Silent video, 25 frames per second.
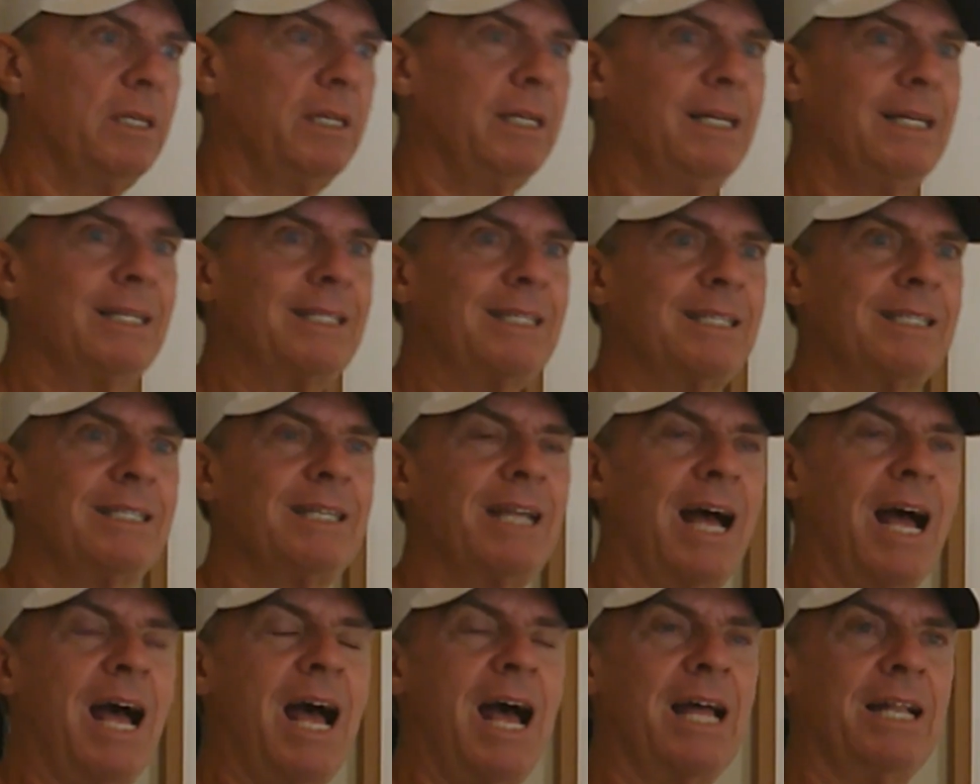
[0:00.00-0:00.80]
it's
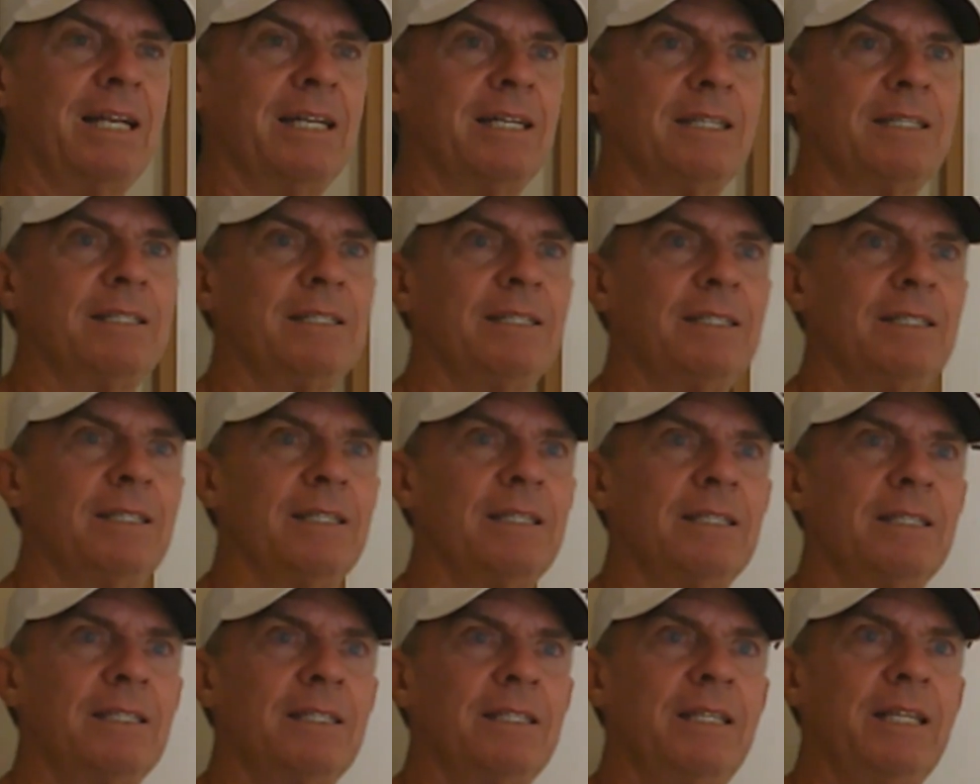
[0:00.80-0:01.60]
not
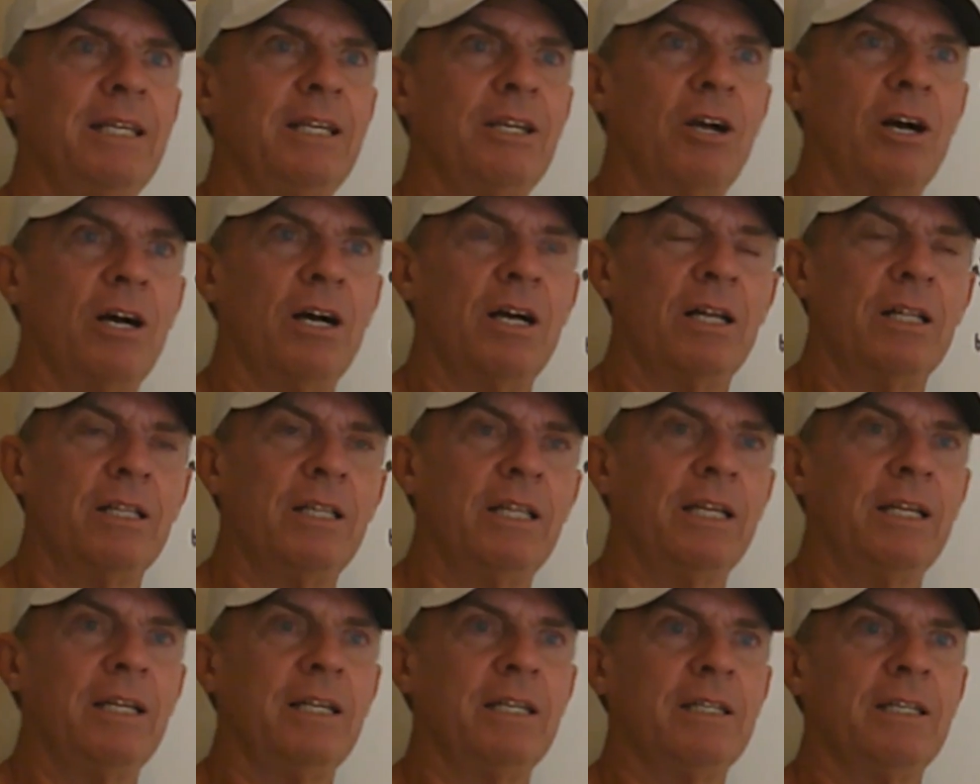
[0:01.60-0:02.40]
the
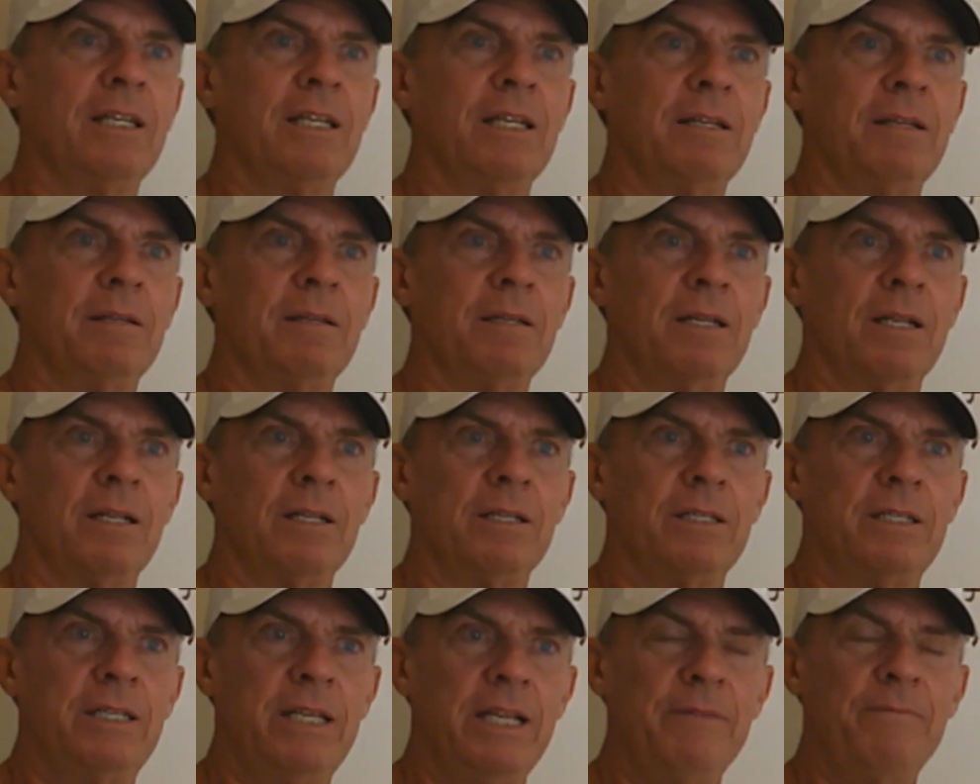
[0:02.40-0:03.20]

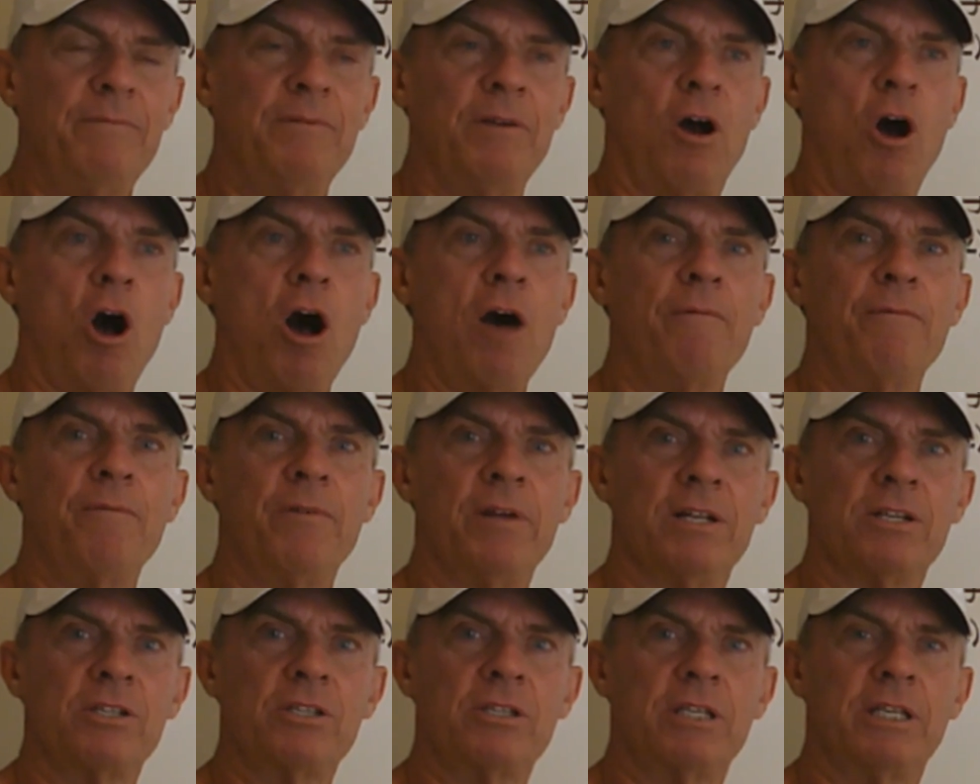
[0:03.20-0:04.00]

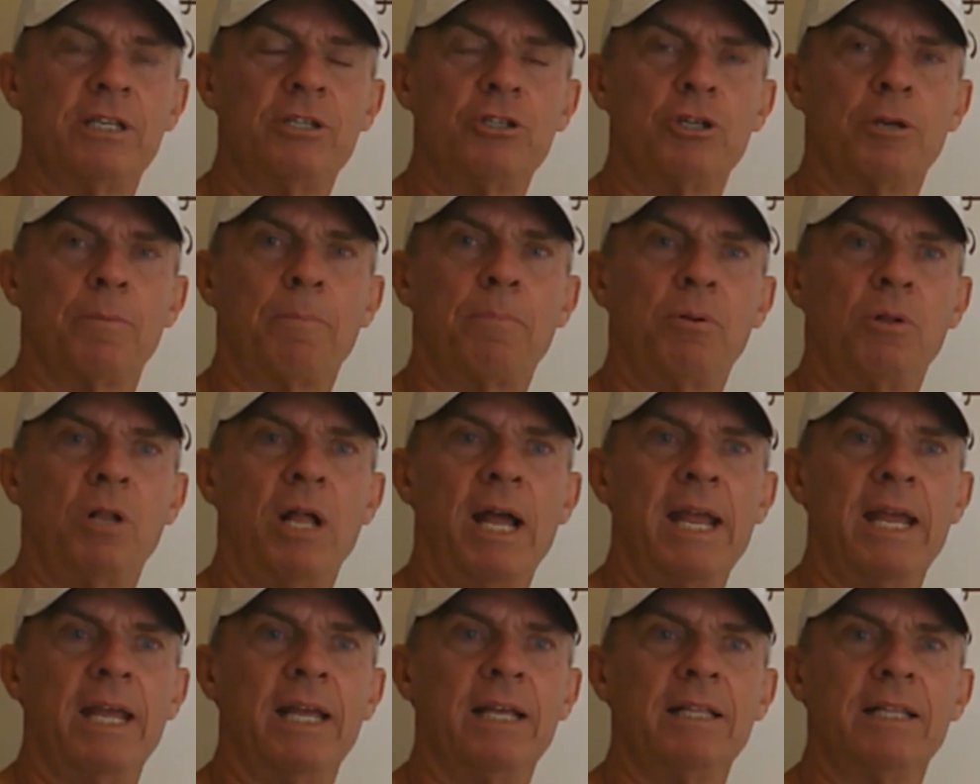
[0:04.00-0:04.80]
offense that you're
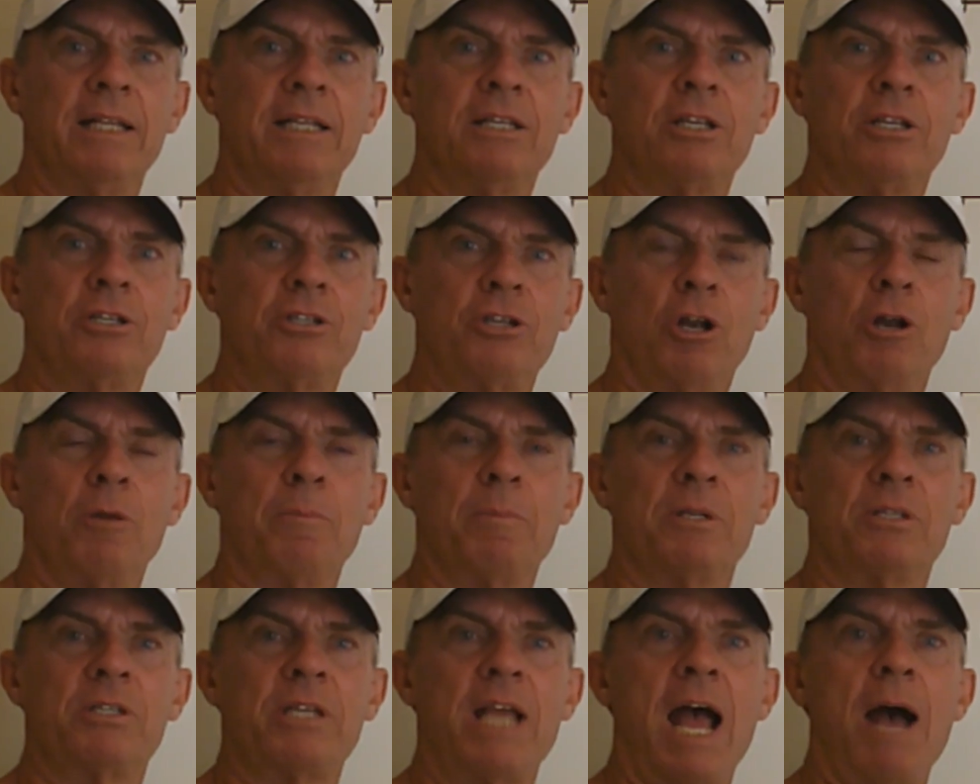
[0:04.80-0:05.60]
playing that
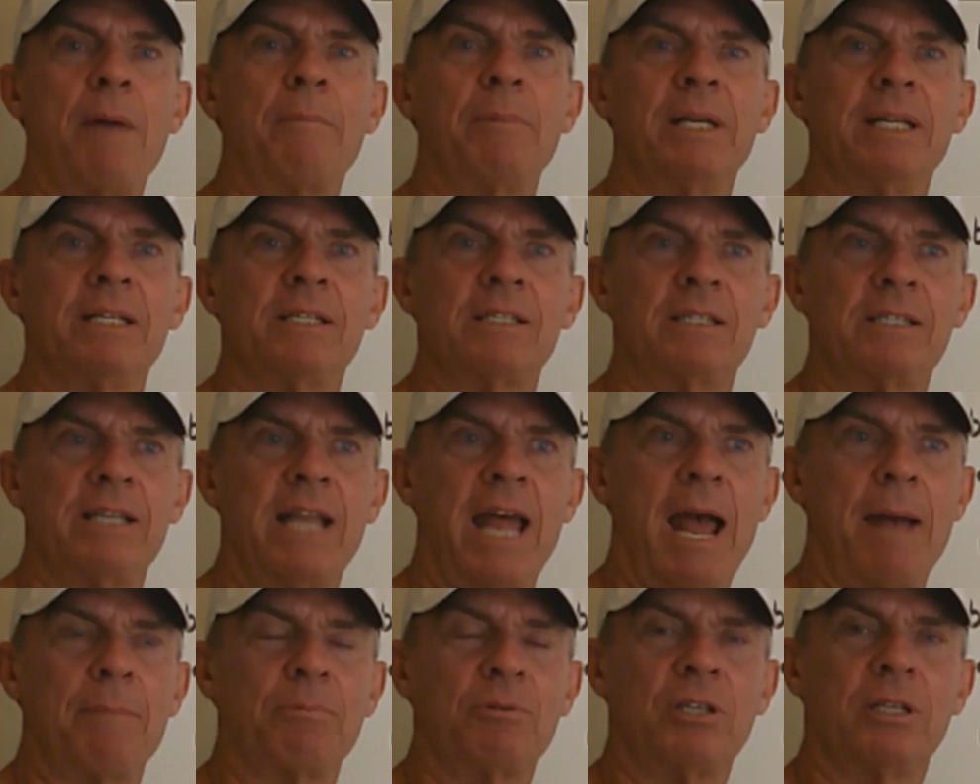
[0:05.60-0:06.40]
determines how many
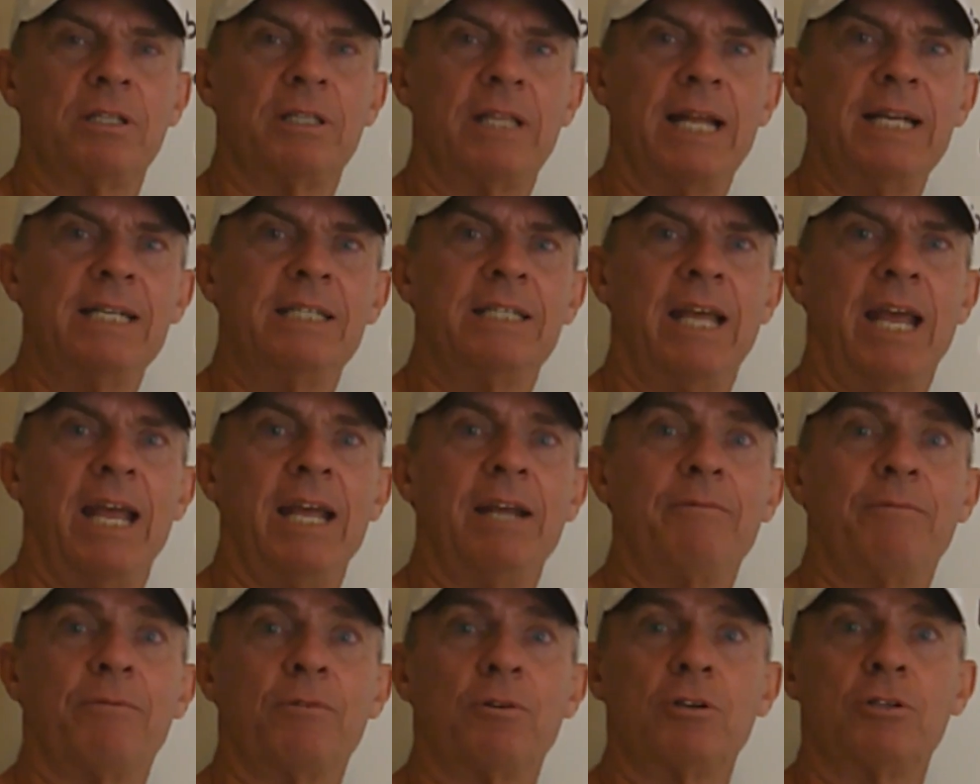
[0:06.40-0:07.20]
snaps that they
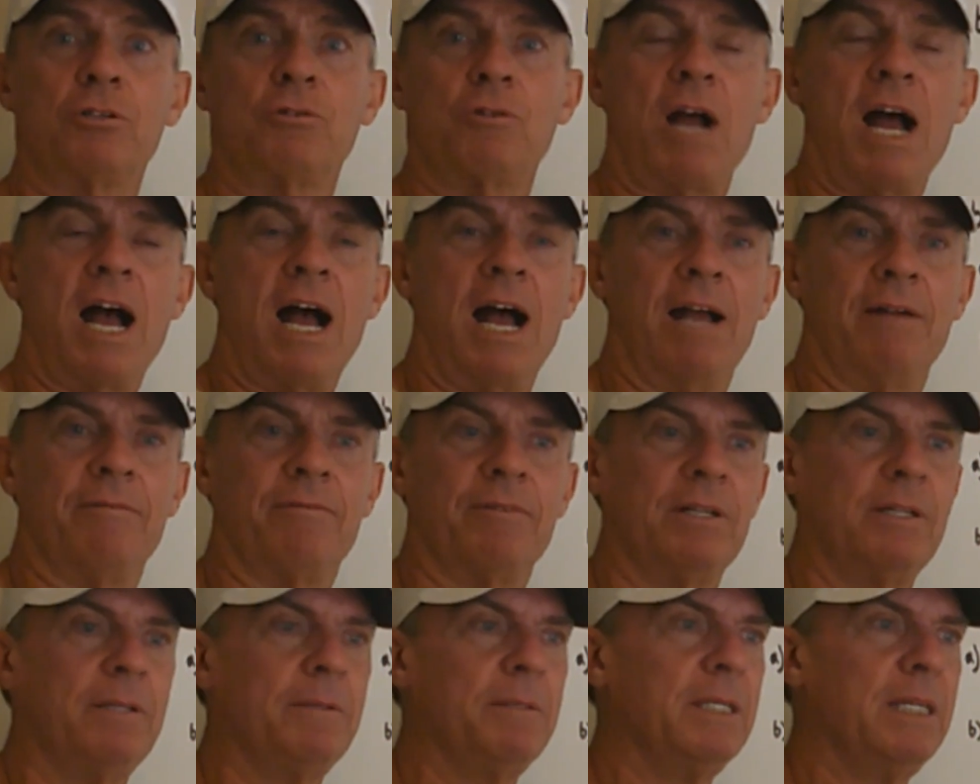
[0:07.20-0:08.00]
take for a
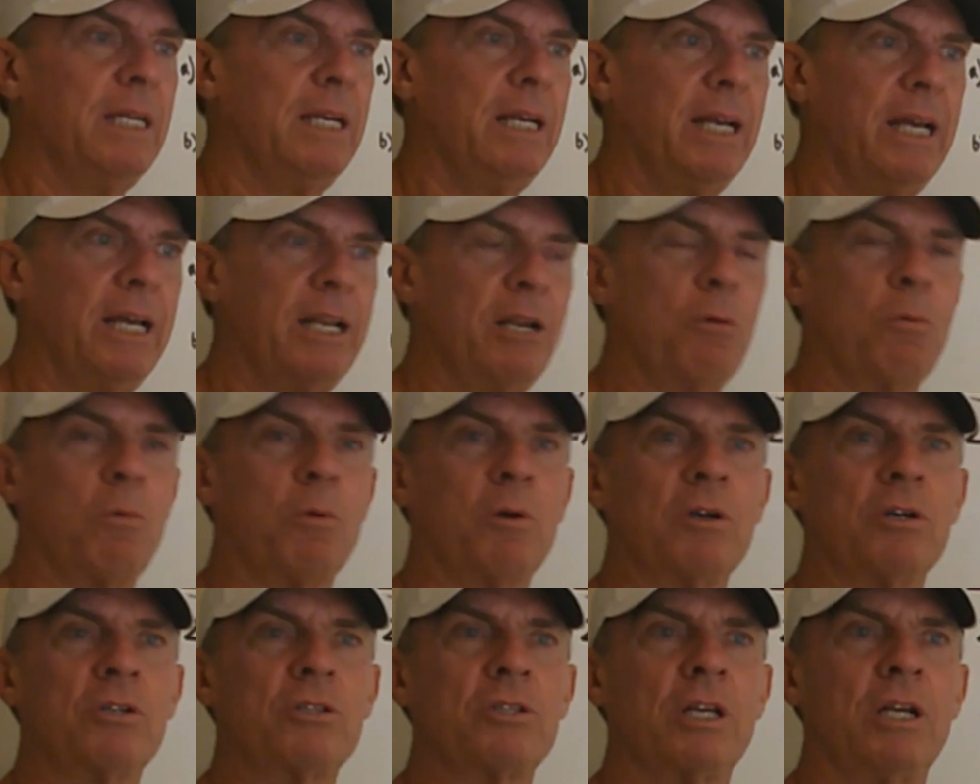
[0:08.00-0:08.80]
drive. In other
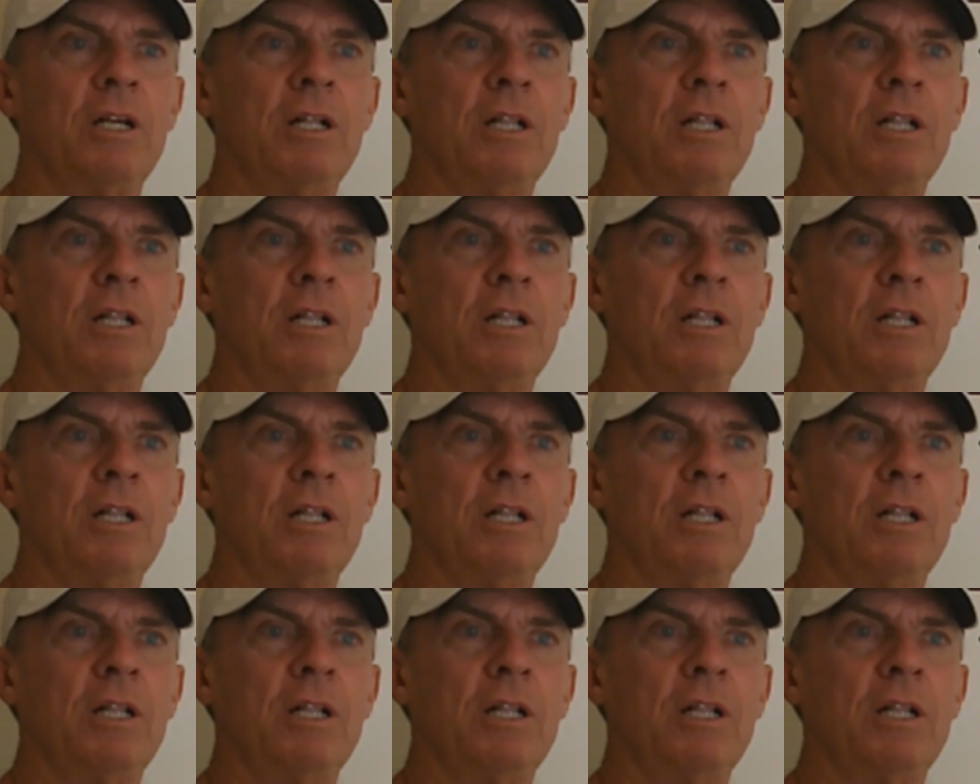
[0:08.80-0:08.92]
words,